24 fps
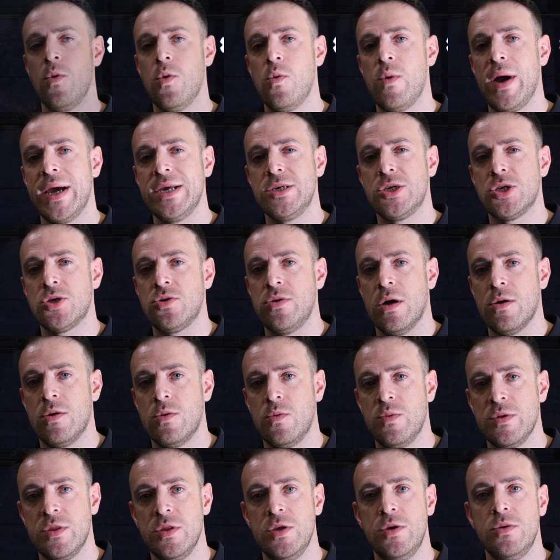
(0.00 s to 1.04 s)
always struggled
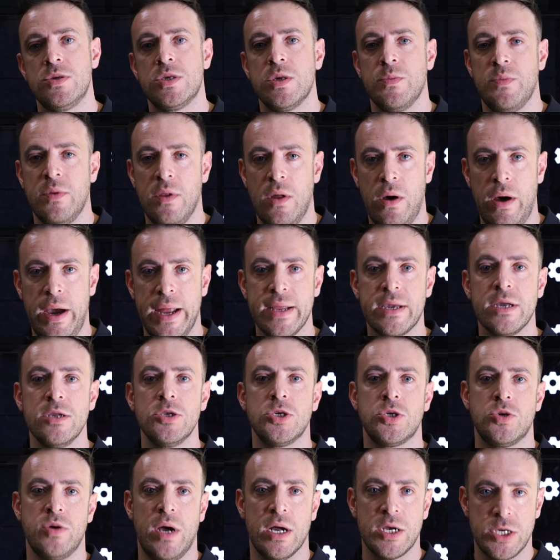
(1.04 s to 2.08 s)
with new supply and
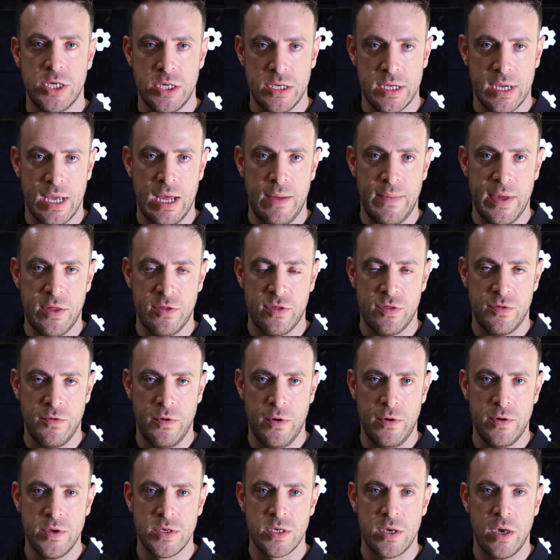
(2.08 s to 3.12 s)
construction coming
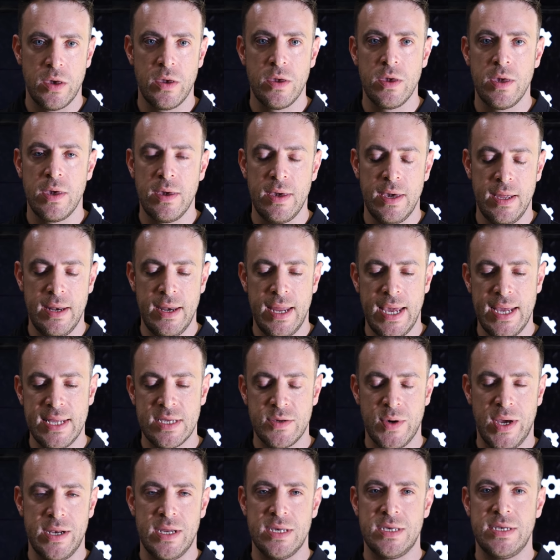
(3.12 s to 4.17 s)
through. So you need
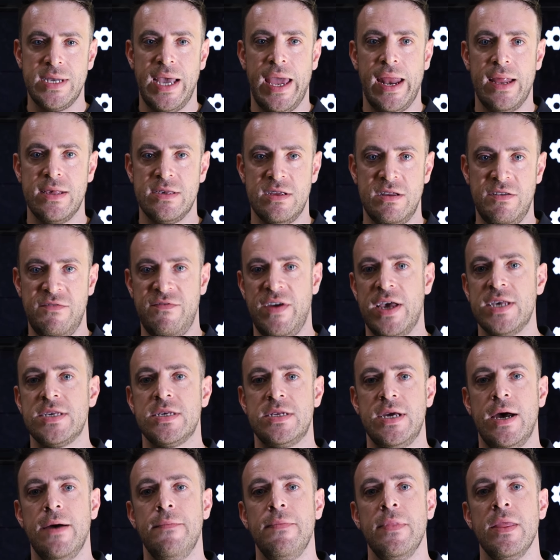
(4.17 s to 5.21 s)
to understand, as an
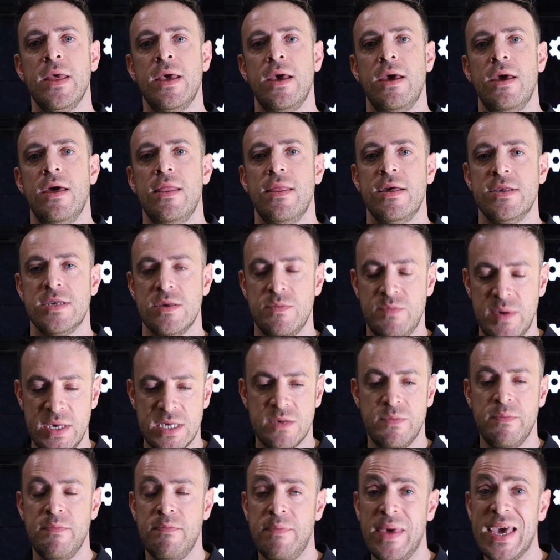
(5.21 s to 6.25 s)
investor, there's a
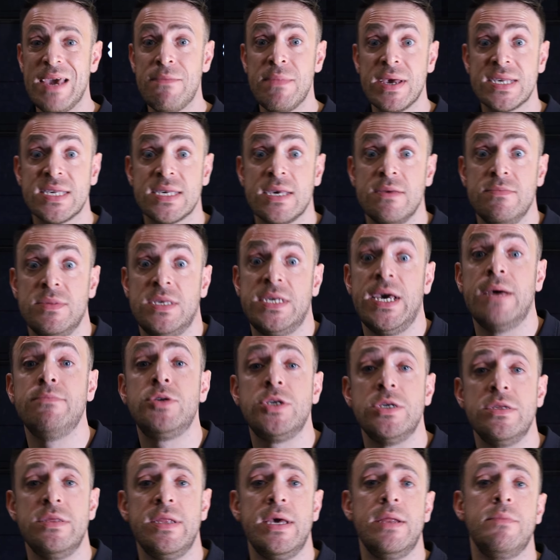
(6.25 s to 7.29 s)
big
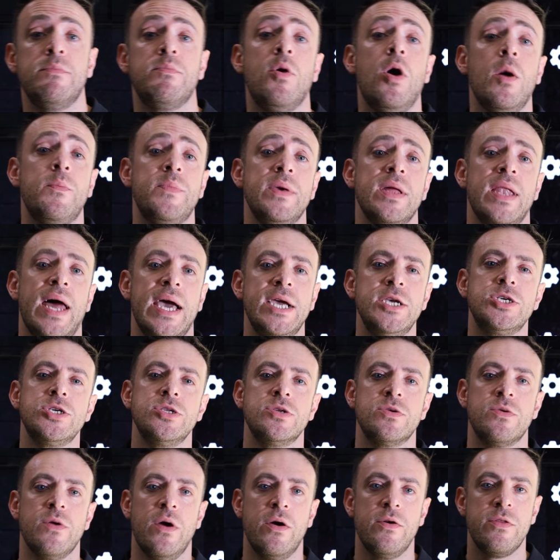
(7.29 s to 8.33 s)
misconception that
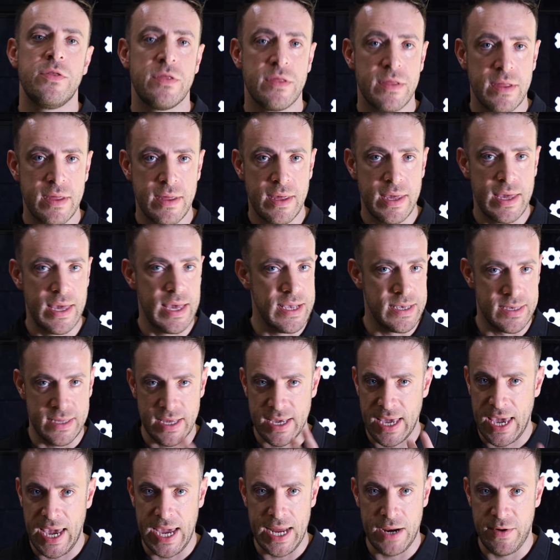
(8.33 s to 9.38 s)
population growth is the
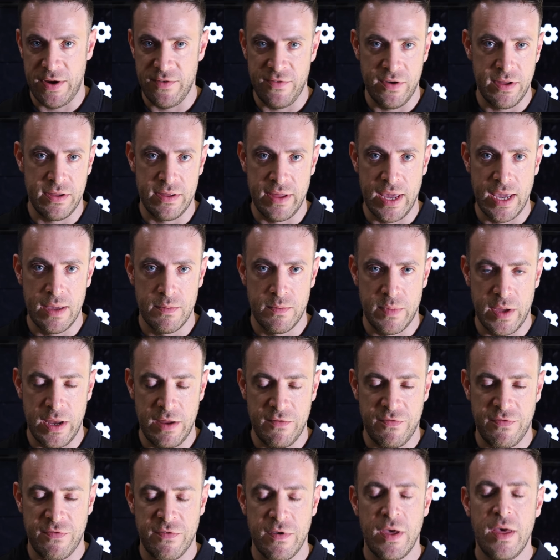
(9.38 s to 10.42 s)
key to everything. But
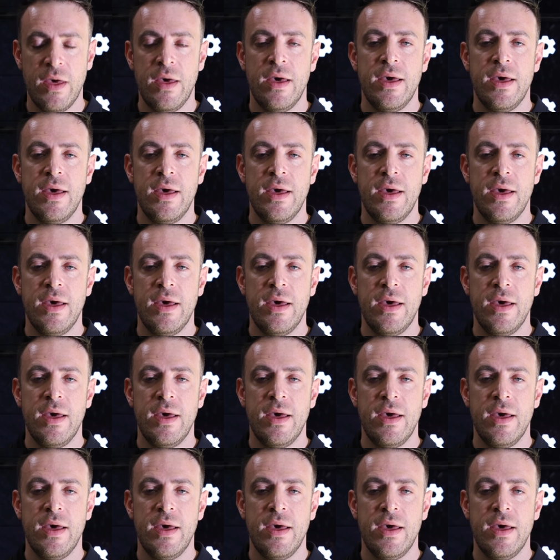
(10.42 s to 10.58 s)
if